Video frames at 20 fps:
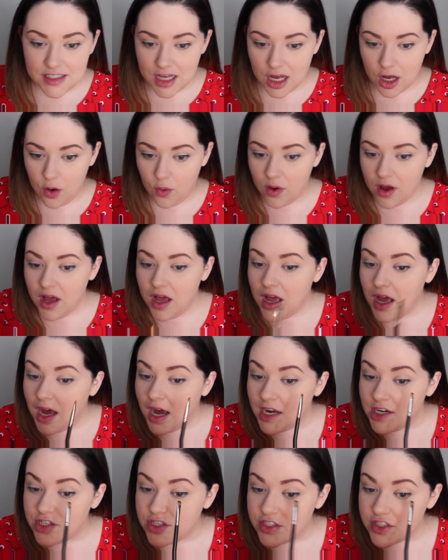So
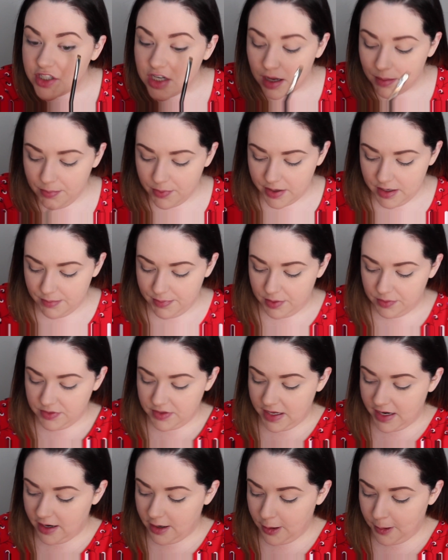I just stop right about
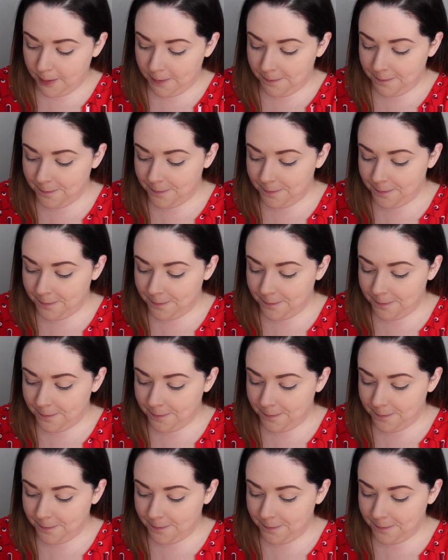there.